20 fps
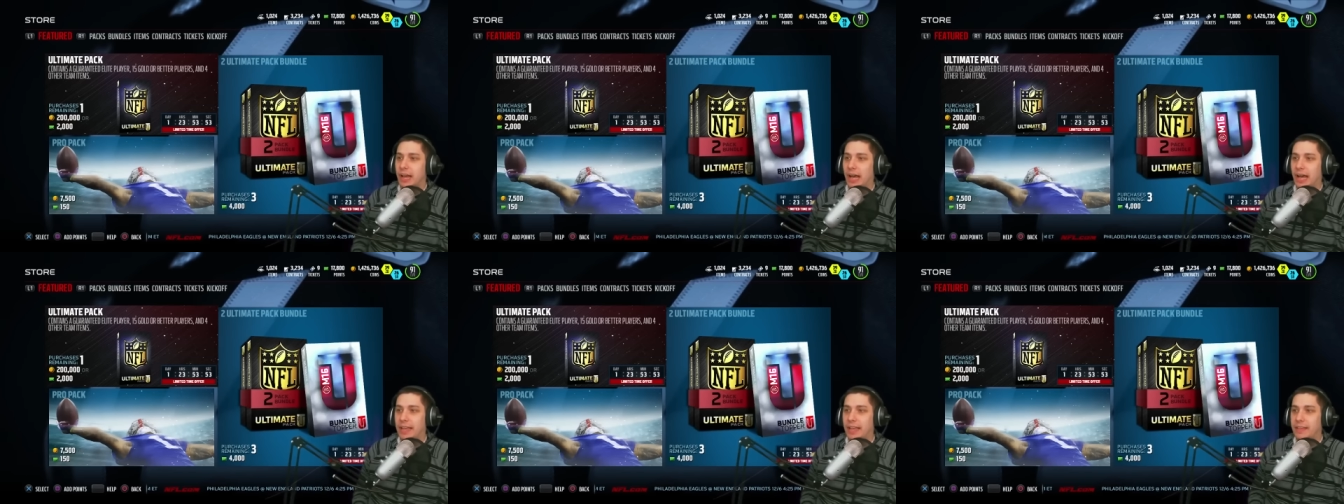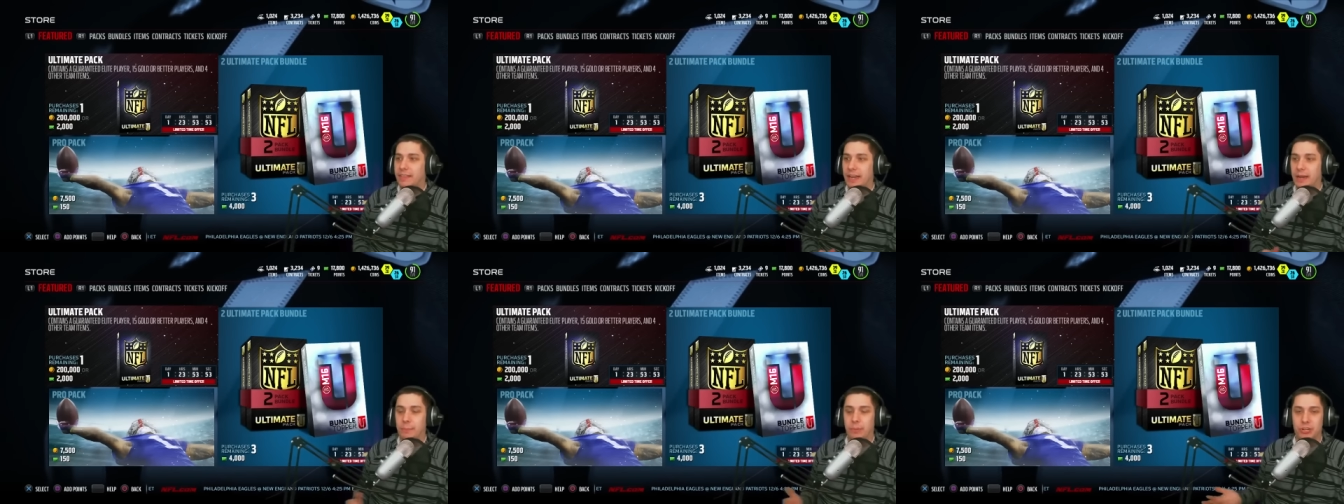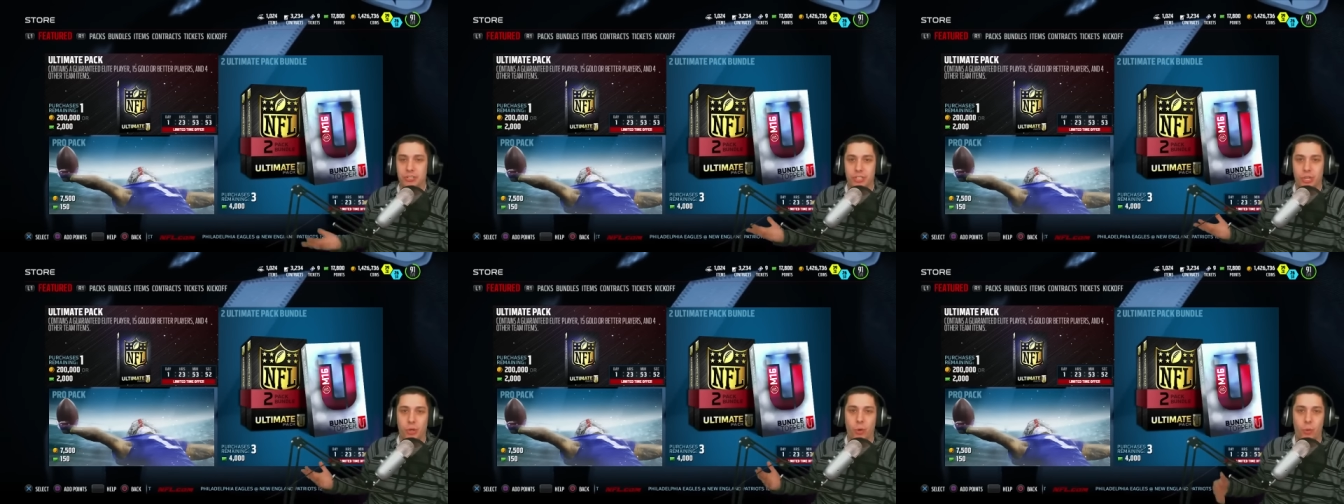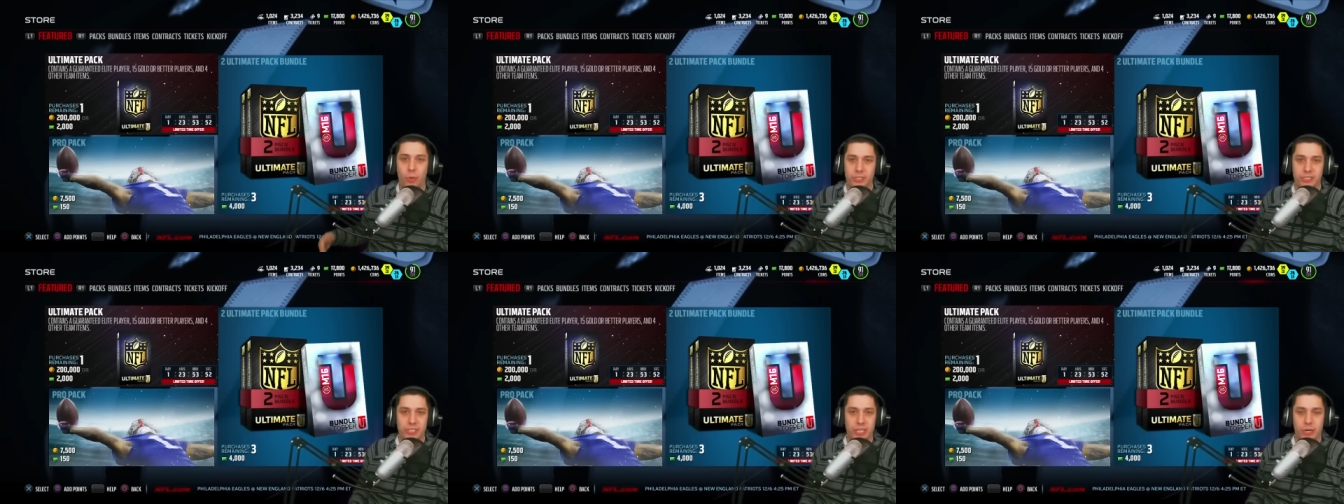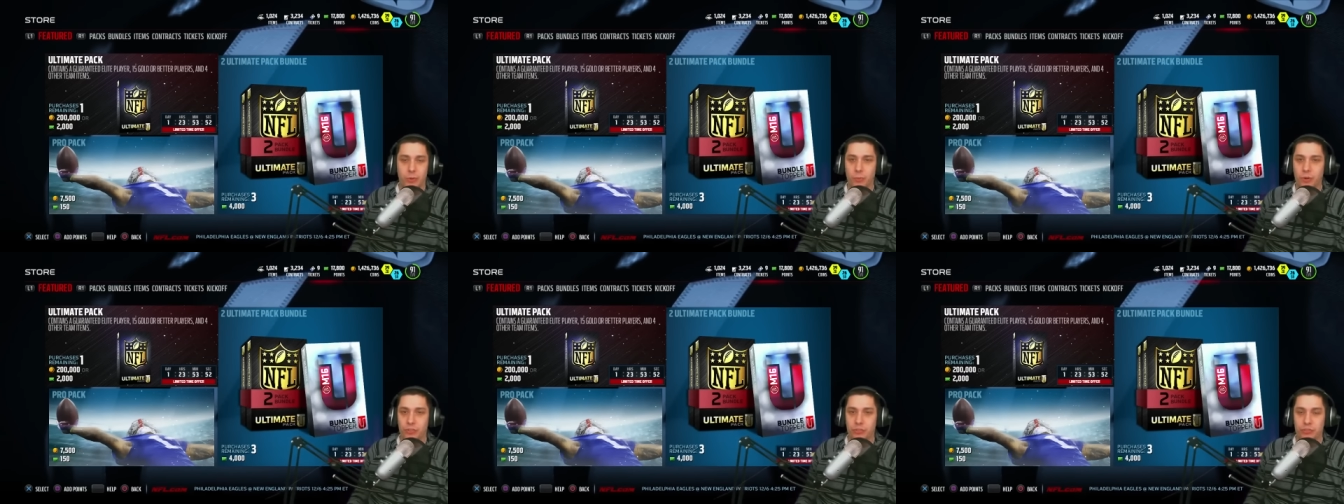uh, and then a bunch of golds
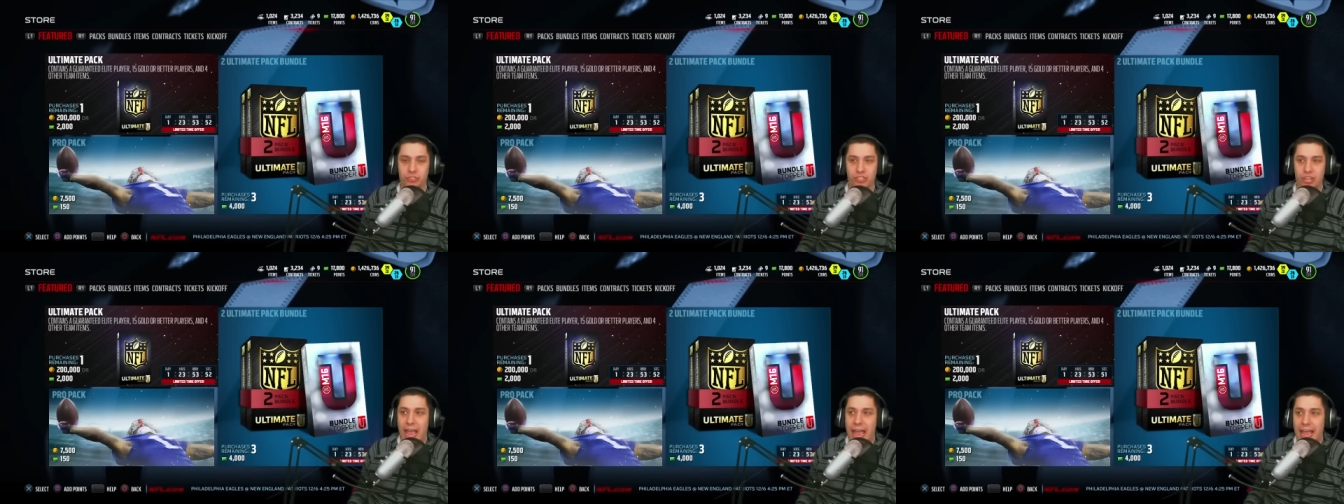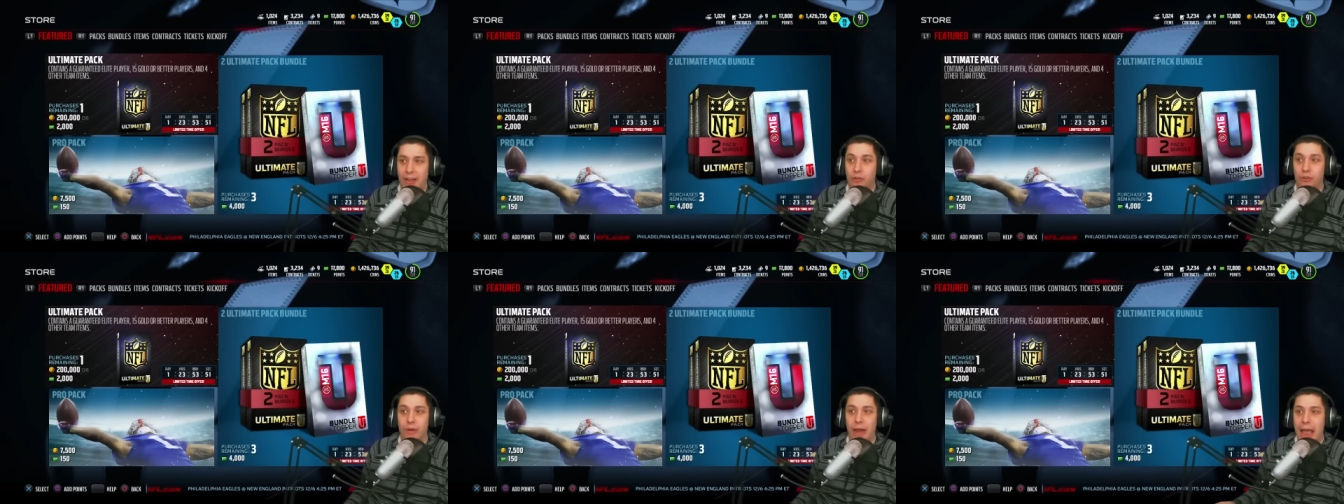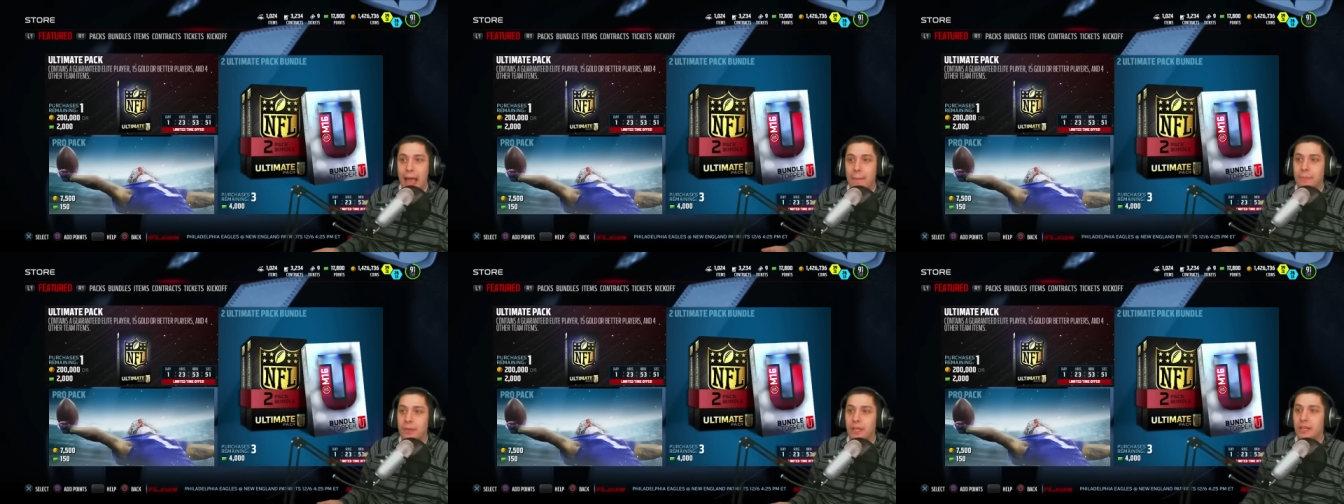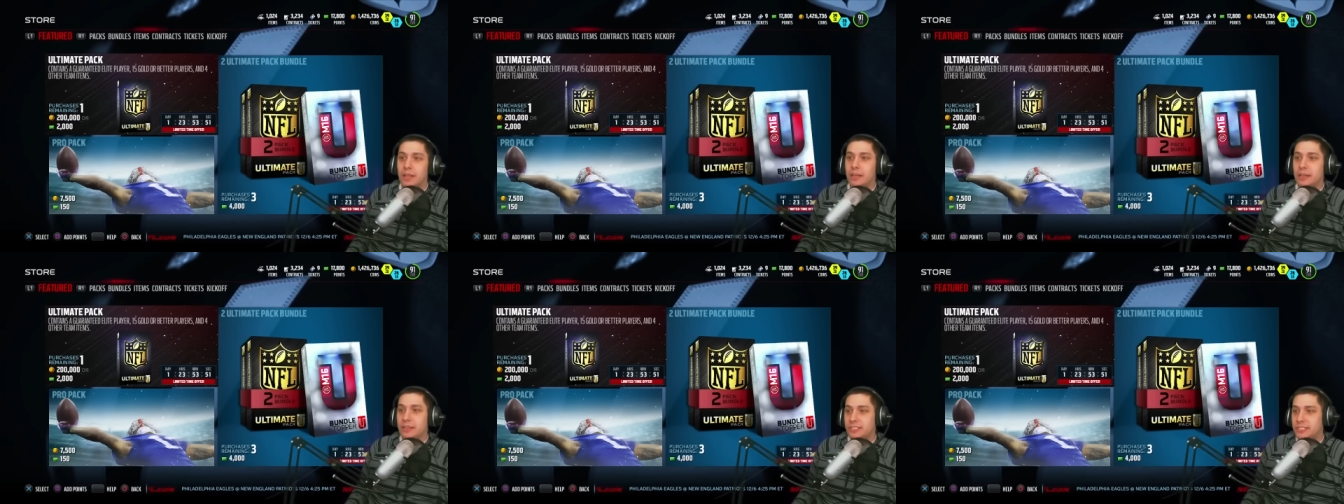that are worth jack crap.